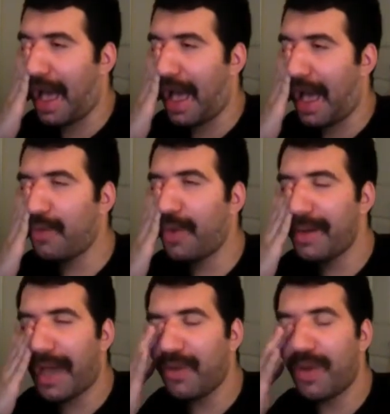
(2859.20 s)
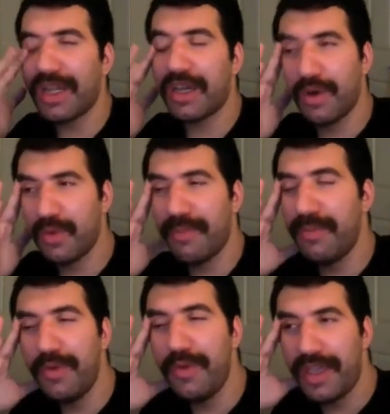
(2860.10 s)
I don't want to. I don't want to go to a
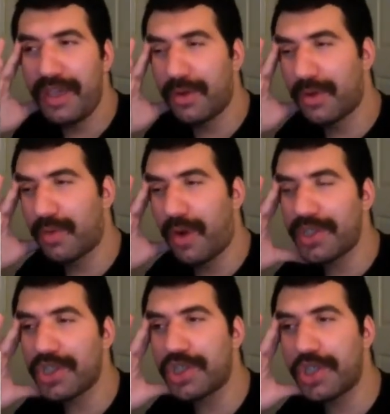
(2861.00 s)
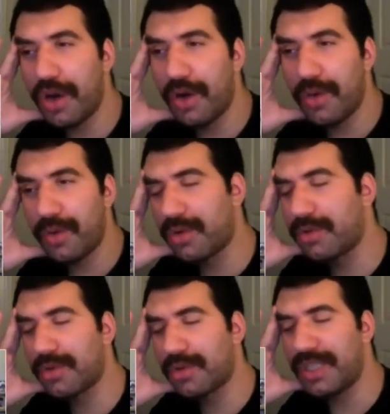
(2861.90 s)
movie or watch a show
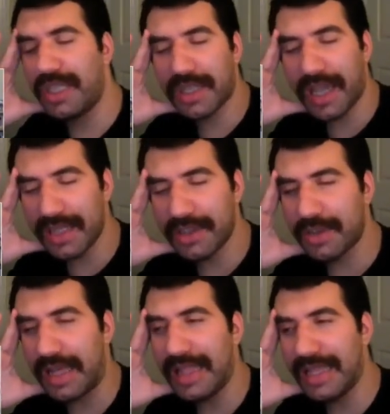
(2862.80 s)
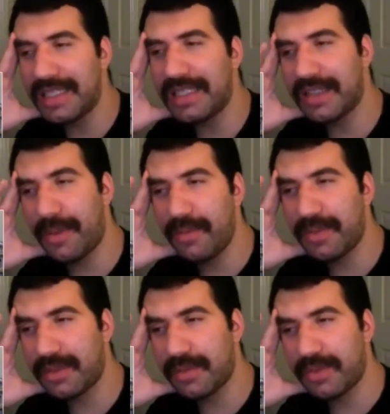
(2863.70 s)
or, or see a concert unless it's
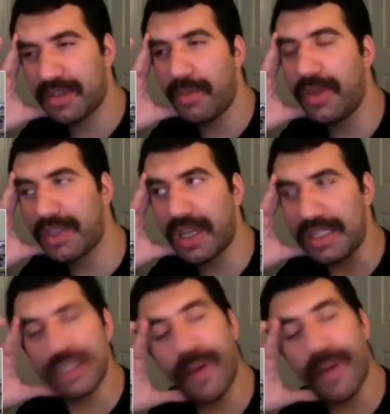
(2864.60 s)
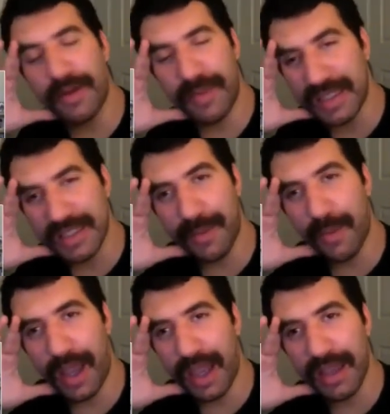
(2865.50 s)
some some. It's going to inspire me in some
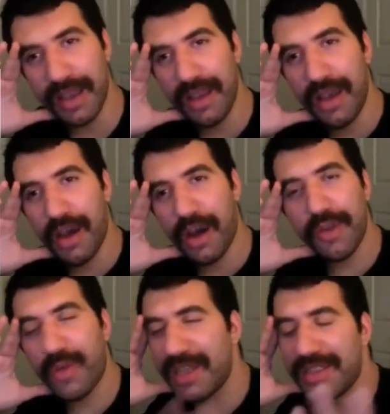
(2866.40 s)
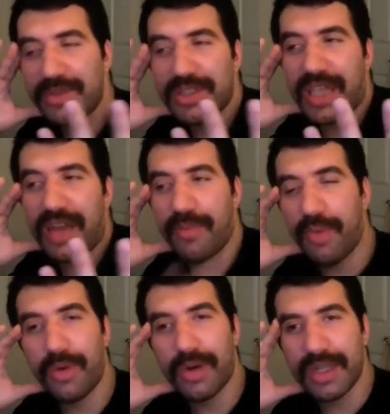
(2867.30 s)
way. Otherwise, I'm just kind of
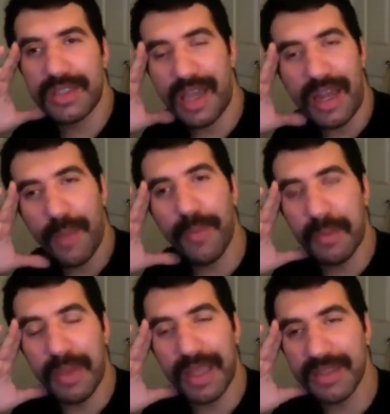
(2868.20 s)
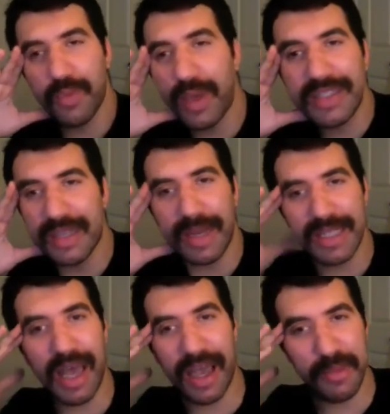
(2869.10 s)
bored. It's not helping me. It's wasting my
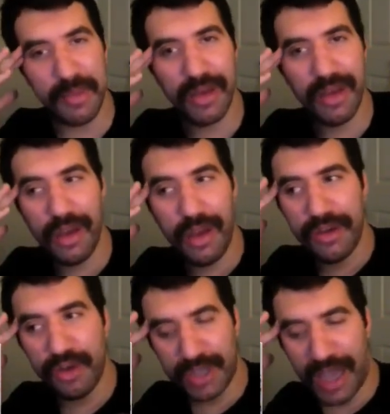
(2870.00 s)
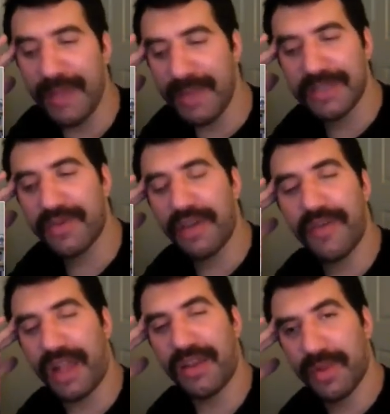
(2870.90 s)
time. Hmm. Your time is very
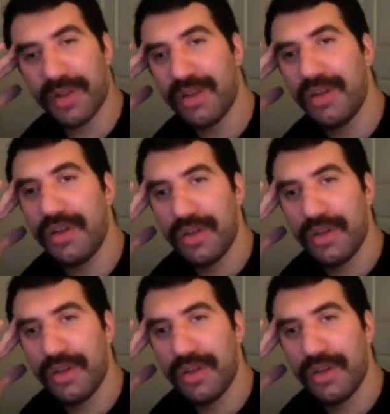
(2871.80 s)
valuable.